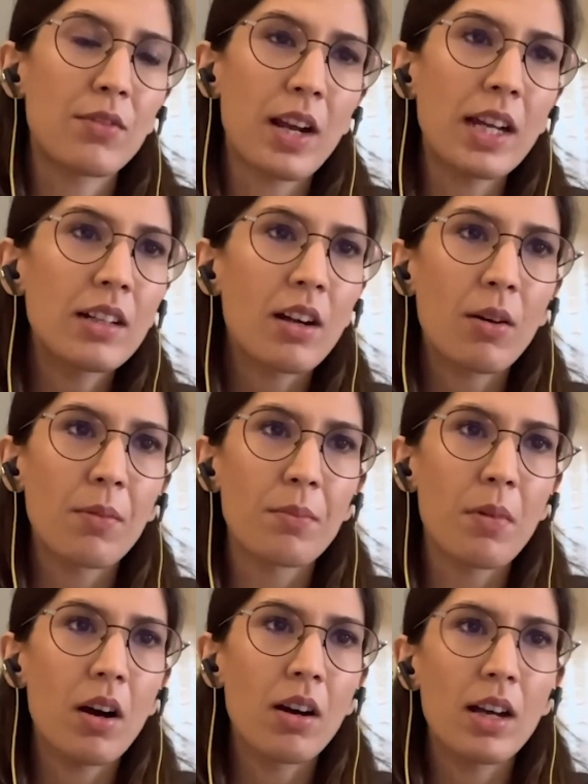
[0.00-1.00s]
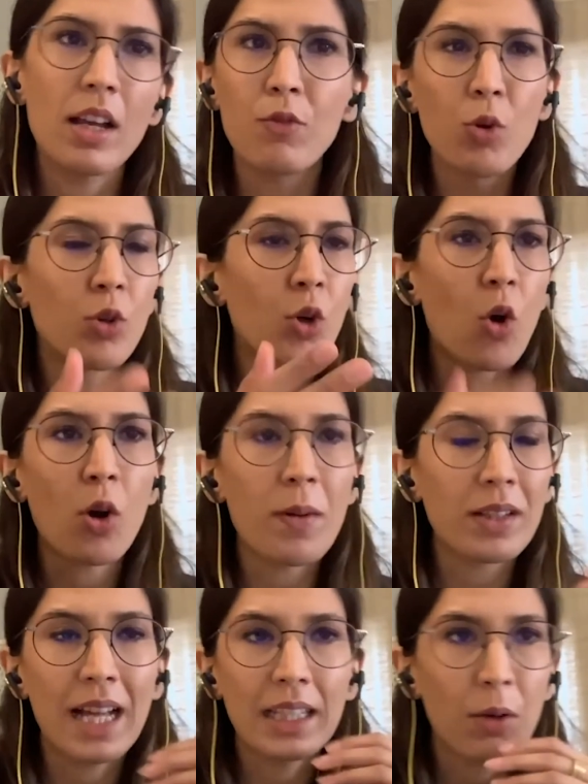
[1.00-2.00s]
right? If you could talk about
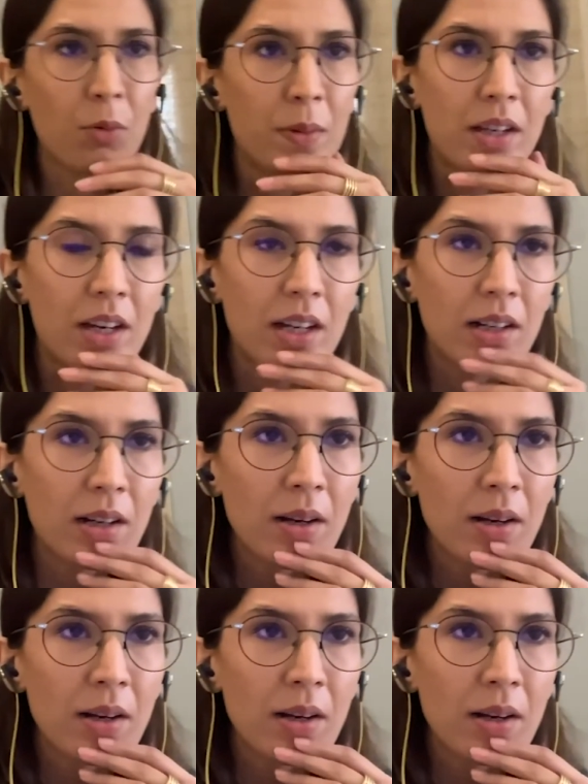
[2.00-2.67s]
that, that would be great.